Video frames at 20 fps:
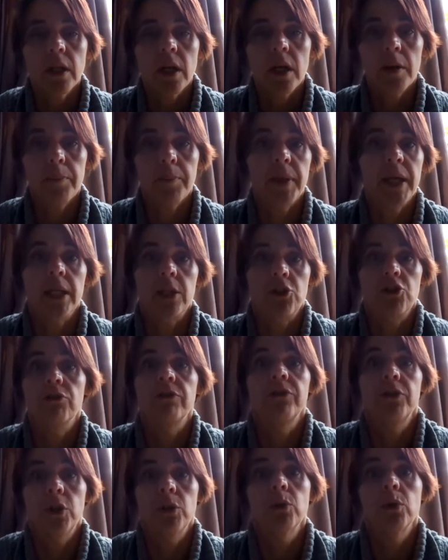a picture
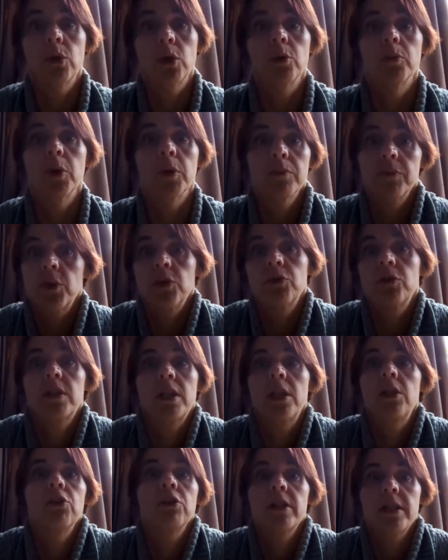of you will come up. You'll
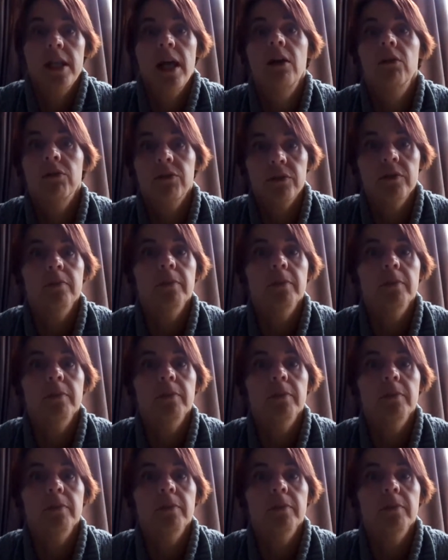see yourself